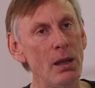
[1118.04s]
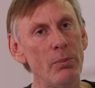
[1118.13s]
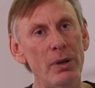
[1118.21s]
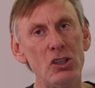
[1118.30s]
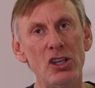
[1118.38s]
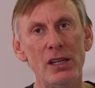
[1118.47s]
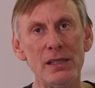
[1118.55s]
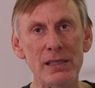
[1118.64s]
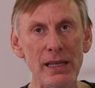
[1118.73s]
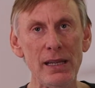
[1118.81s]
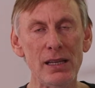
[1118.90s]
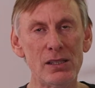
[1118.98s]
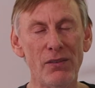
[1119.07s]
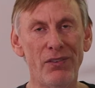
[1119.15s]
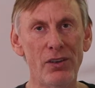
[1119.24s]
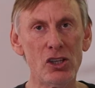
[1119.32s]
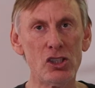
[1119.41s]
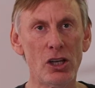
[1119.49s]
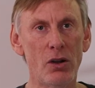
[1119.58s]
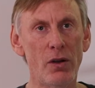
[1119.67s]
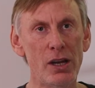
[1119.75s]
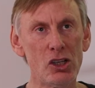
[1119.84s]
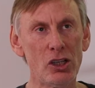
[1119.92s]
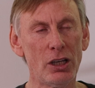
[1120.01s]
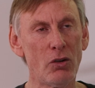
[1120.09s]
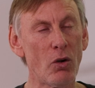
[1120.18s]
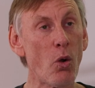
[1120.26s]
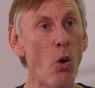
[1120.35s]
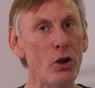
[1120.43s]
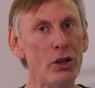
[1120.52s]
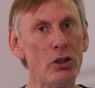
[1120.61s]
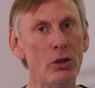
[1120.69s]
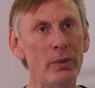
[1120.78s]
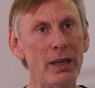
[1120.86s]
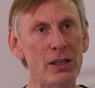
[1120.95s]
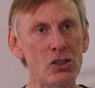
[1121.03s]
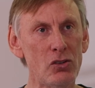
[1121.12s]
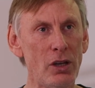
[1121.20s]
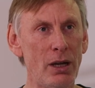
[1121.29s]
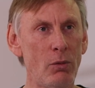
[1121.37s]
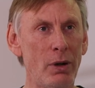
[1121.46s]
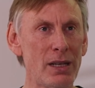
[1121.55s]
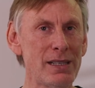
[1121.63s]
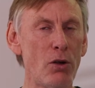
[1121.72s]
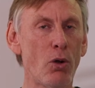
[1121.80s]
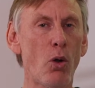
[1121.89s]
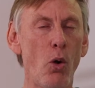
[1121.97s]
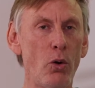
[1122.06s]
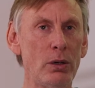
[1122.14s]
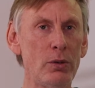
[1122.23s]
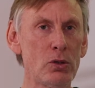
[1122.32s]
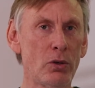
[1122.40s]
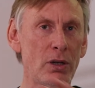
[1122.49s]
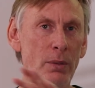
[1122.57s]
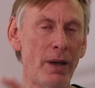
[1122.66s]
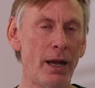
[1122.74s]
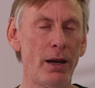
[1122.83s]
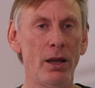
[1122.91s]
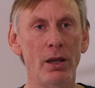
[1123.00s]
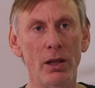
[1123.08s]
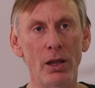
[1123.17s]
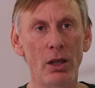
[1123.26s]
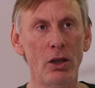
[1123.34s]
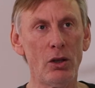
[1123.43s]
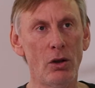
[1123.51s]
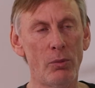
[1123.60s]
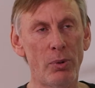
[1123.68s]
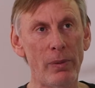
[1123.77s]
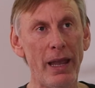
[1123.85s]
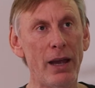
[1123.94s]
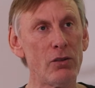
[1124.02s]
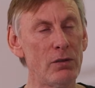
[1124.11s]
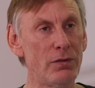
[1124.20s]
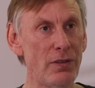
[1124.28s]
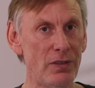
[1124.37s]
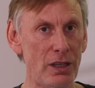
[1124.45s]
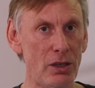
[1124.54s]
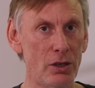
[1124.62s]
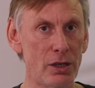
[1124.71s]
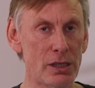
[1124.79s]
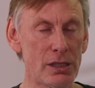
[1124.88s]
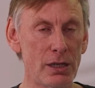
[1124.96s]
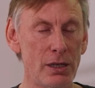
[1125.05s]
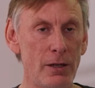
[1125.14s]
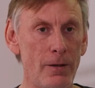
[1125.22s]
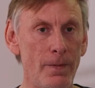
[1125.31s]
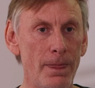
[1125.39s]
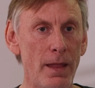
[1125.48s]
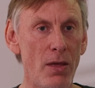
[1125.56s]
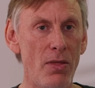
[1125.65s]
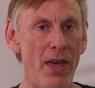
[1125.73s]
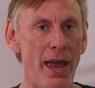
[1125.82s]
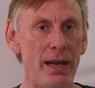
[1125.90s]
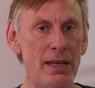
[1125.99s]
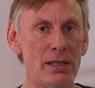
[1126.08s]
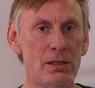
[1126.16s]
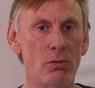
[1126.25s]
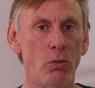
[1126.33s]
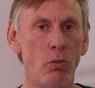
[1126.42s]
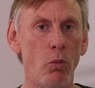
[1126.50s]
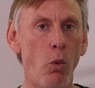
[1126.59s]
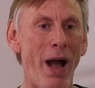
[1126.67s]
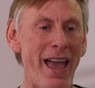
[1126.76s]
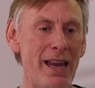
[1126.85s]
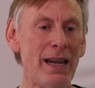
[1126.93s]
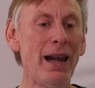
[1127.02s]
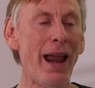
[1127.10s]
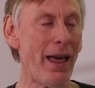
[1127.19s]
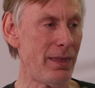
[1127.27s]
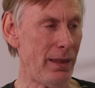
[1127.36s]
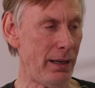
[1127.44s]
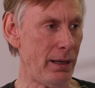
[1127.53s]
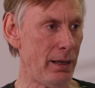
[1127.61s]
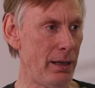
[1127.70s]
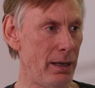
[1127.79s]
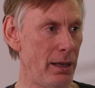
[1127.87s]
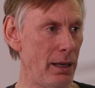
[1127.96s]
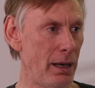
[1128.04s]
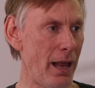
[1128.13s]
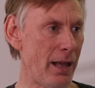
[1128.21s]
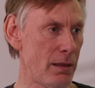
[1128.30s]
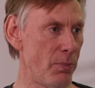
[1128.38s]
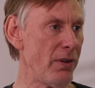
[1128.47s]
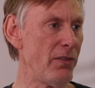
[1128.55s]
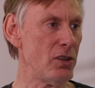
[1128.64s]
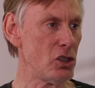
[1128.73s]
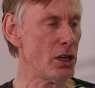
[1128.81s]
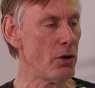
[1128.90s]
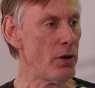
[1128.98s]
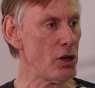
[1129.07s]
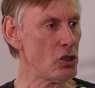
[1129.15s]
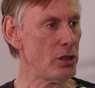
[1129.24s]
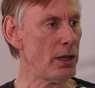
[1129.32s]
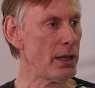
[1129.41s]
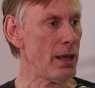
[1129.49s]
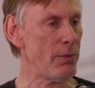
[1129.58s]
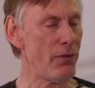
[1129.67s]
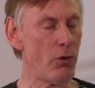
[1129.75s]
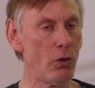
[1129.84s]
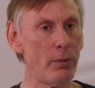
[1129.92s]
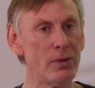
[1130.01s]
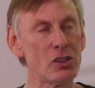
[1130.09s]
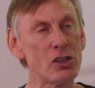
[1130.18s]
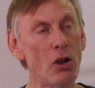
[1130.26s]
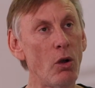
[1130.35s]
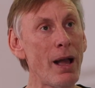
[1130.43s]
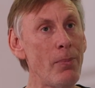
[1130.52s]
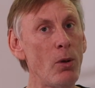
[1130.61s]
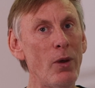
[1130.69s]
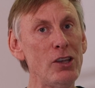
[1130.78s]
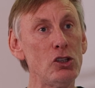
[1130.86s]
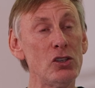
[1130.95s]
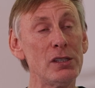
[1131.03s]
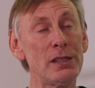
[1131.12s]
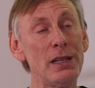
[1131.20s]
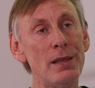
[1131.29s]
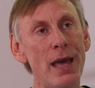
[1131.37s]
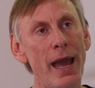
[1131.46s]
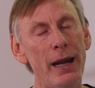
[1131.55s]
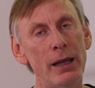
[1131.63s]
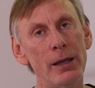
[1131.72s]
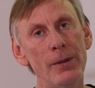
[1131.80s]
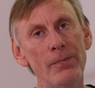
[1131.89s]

But Gen Z is the first generation in recorded human history. And when I say recorded, we're talking about, probably 150 years, that is wired nothing like the previous generation that came before them. And so a couple of ways you see that